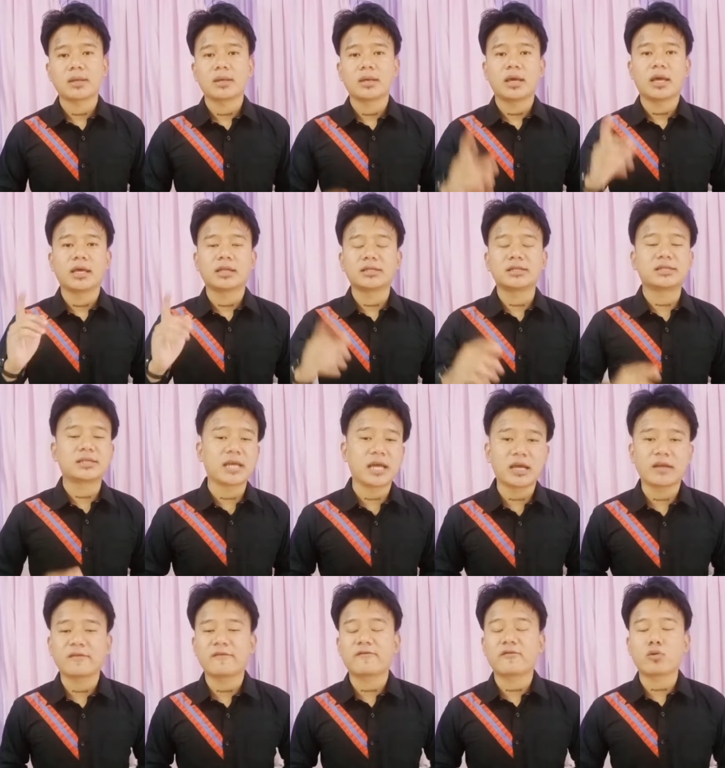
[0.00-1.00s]
and
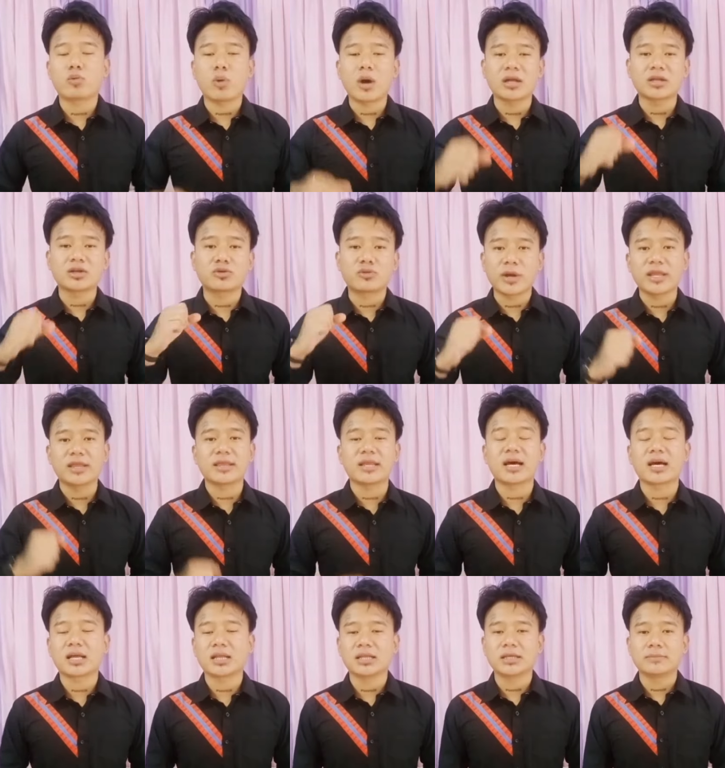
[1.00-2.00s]
stand for one great
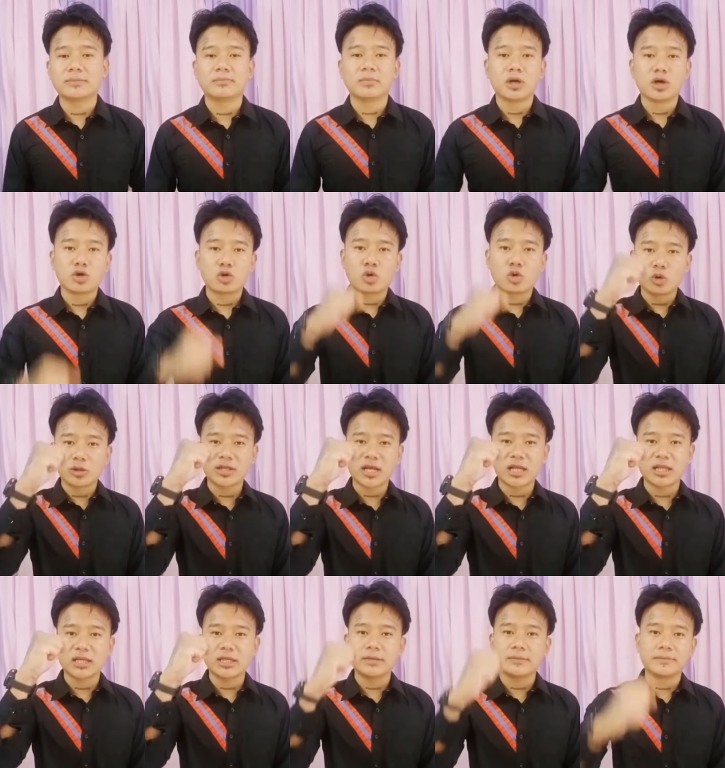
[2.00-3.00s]
Nagalim, Kuk
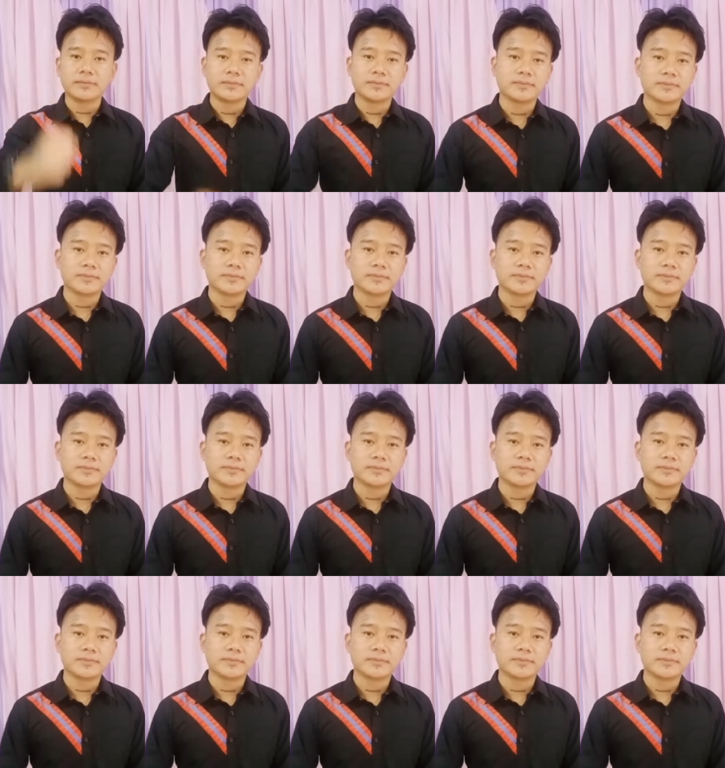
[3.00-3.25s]
Nalim.